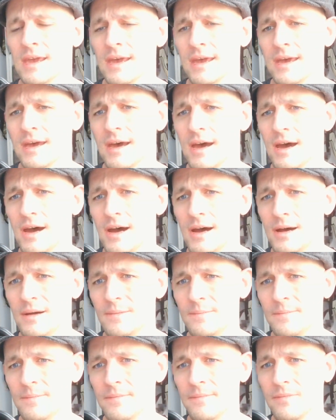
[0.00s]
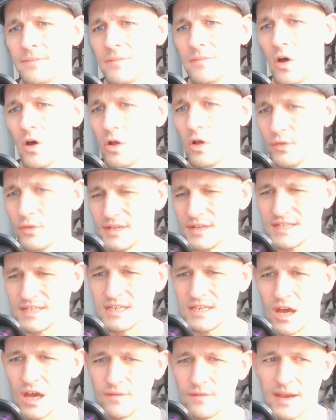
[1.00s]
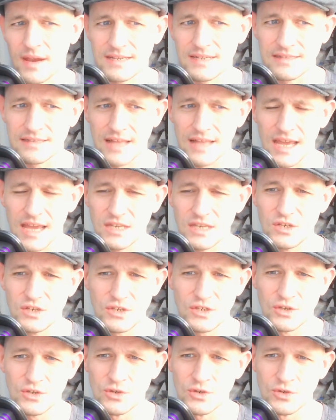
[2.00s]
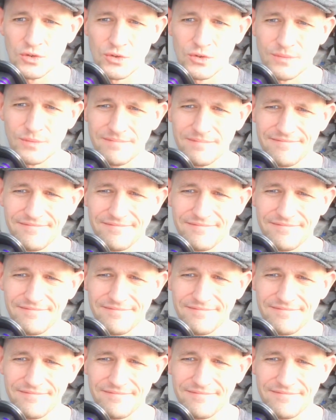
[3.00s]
um, all this stuff has led to